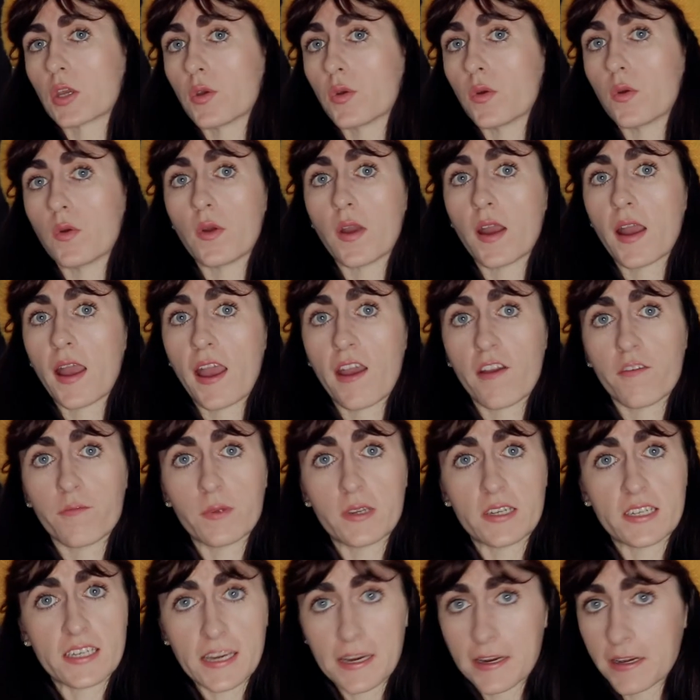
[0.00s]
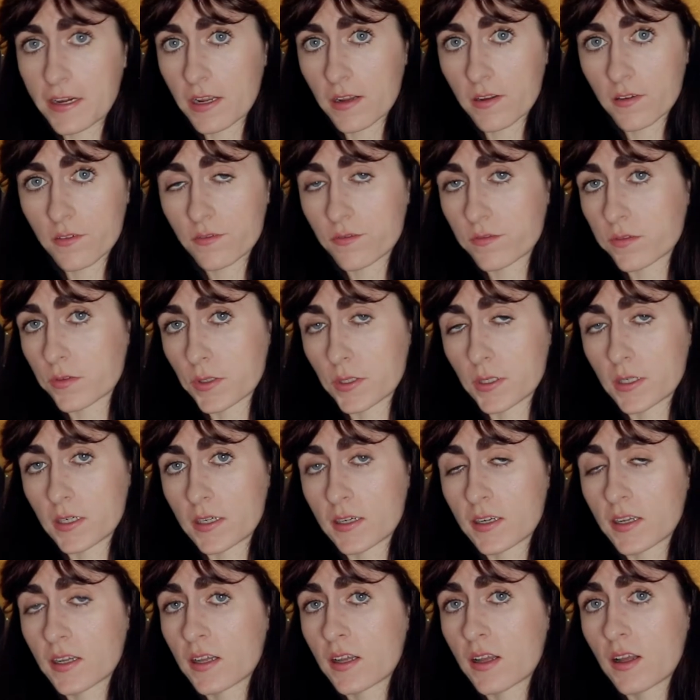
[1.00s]
who have been dating for
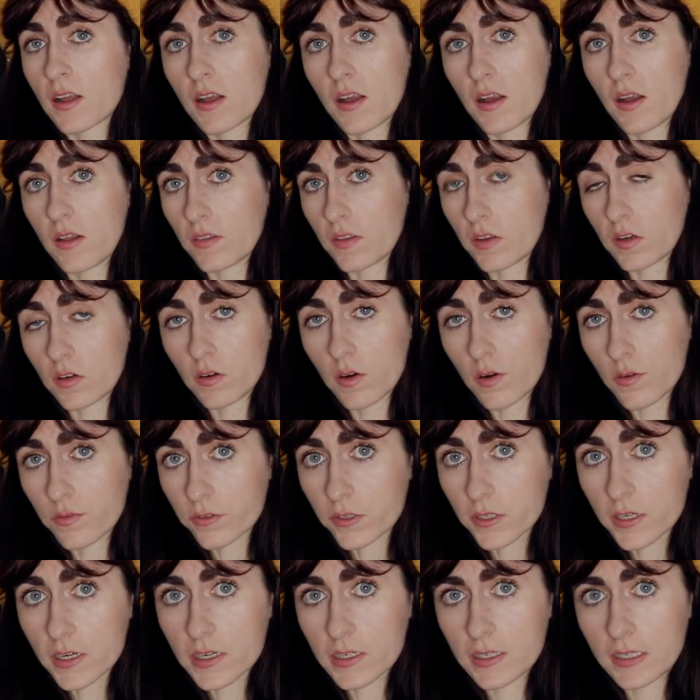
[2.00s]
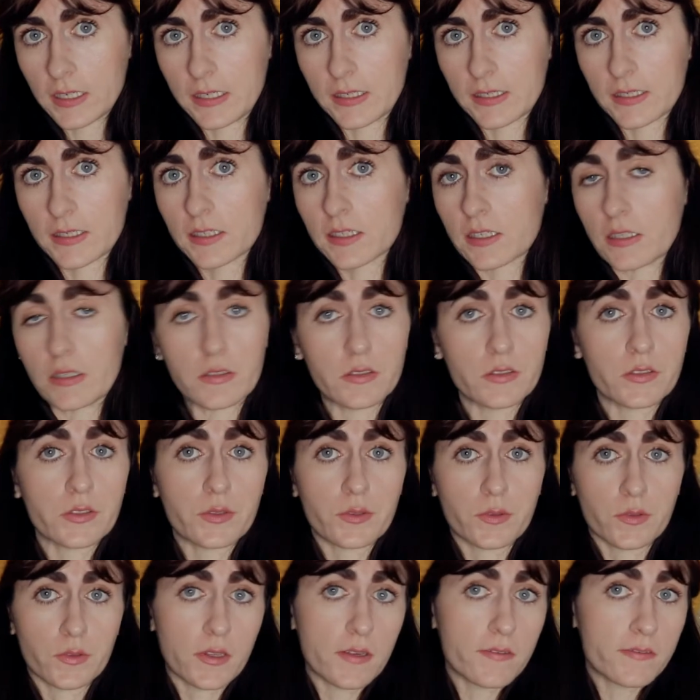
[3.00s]
a little over a year and
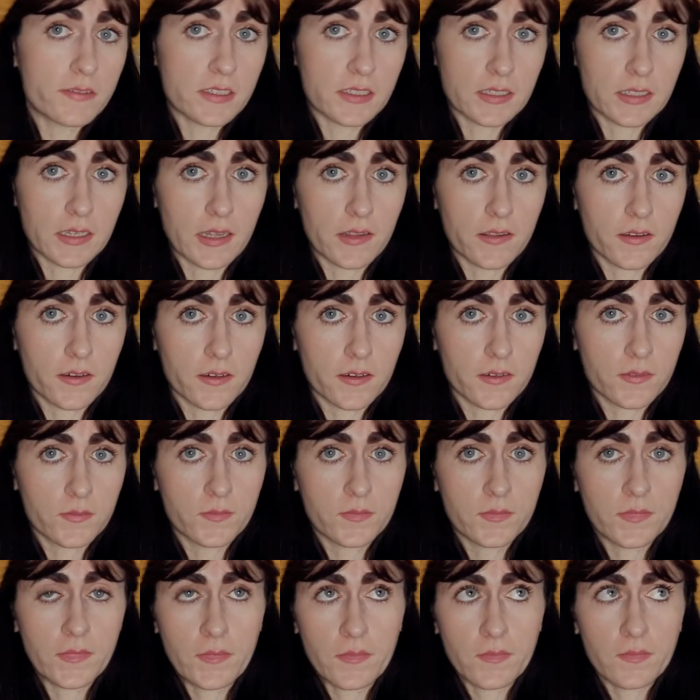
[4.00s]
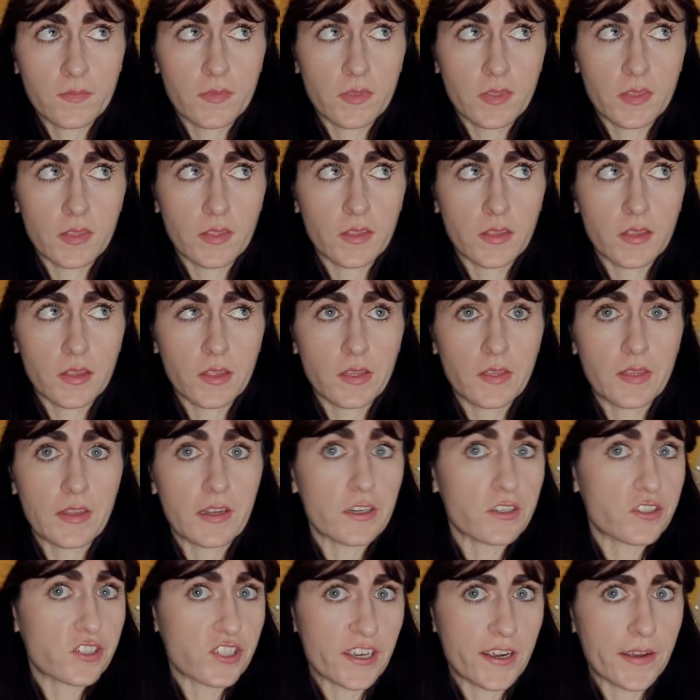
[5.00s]
who live together.
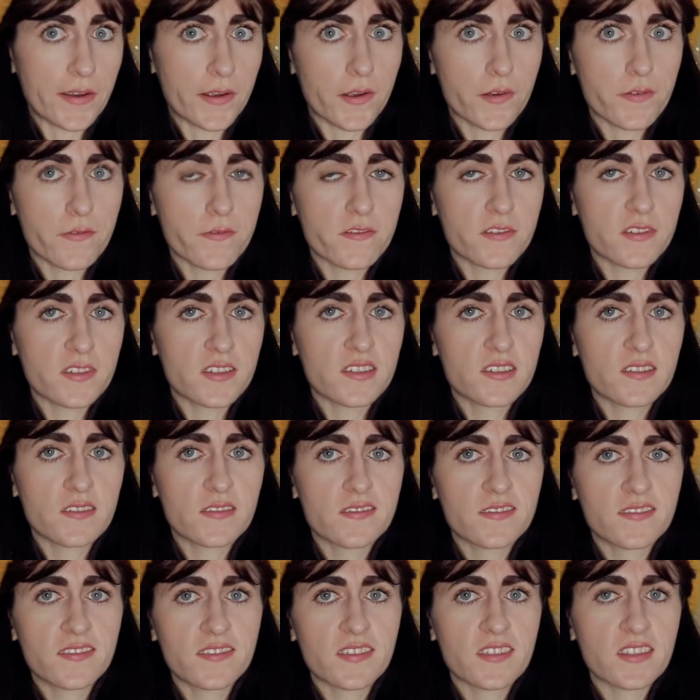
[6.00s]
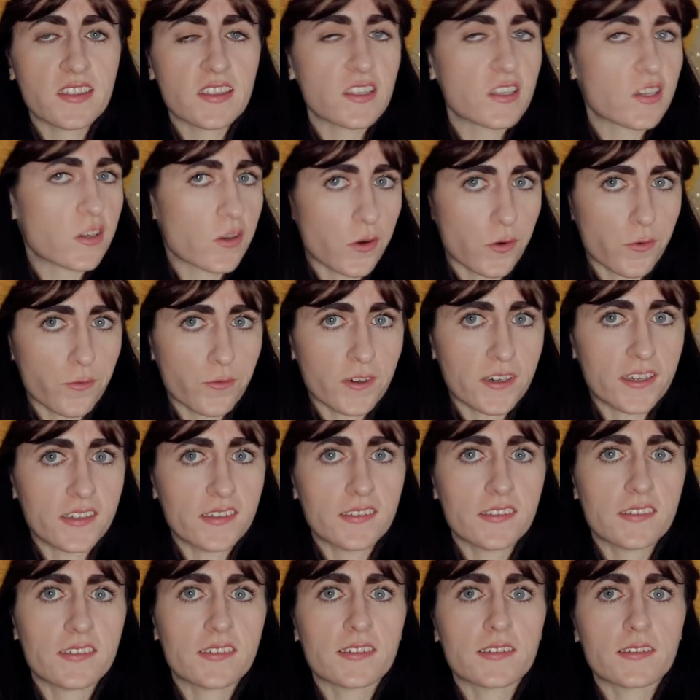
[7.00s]
They're GFs,
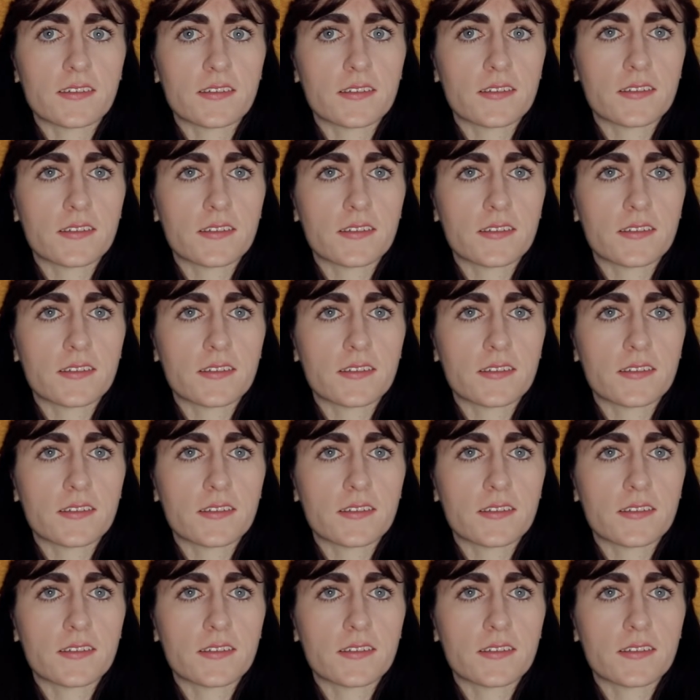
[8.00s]
girlfriends.